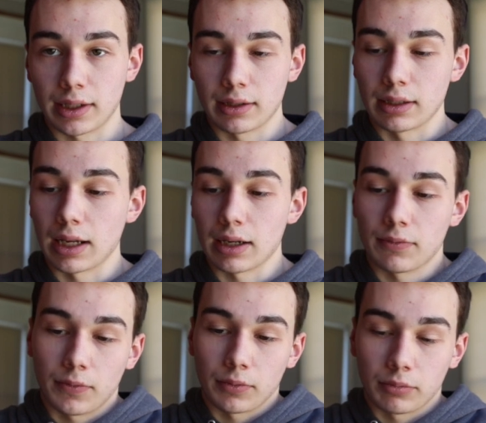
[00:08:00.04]
send date.
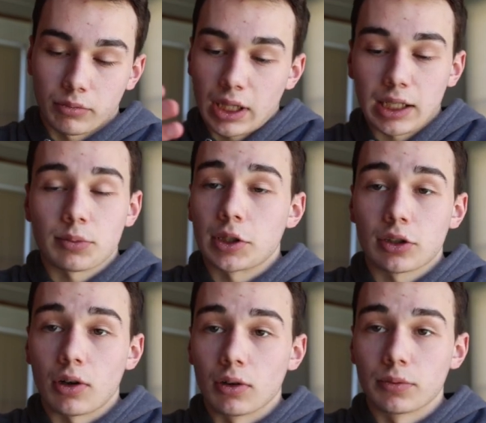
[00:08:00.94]
That's what
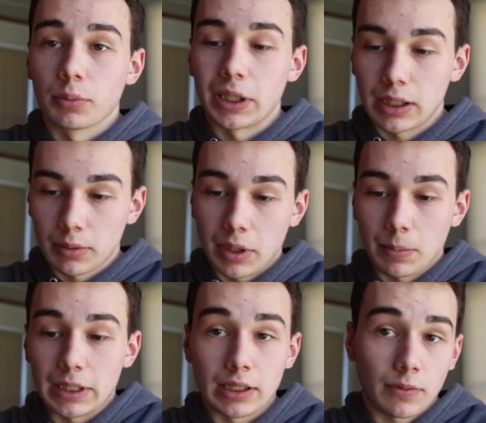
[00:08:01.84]
it's called for me. It may
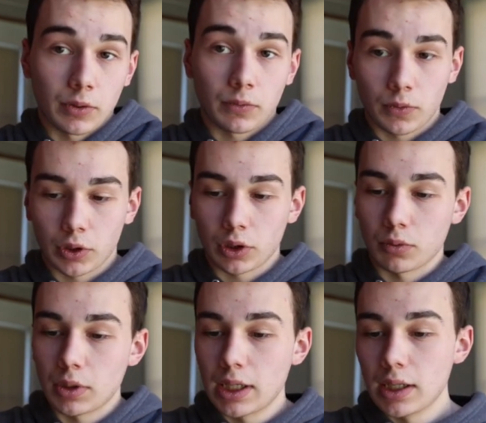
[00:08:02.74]
be different for
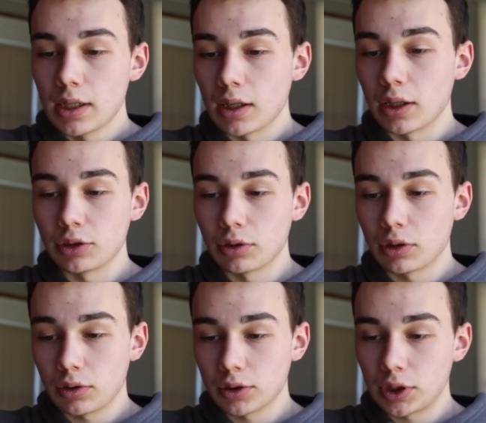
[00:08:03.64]
you. You
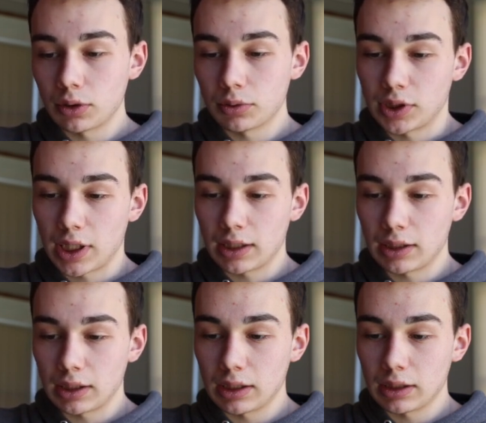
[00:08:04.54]
can also
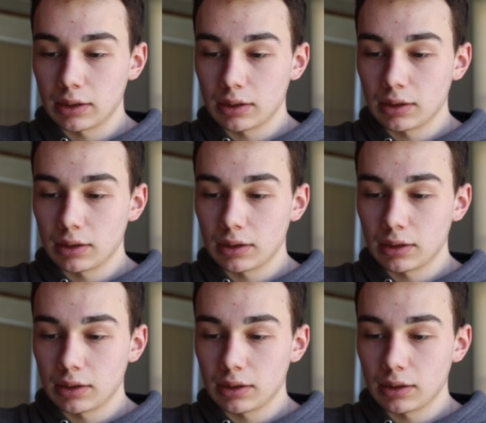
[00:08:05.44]
set the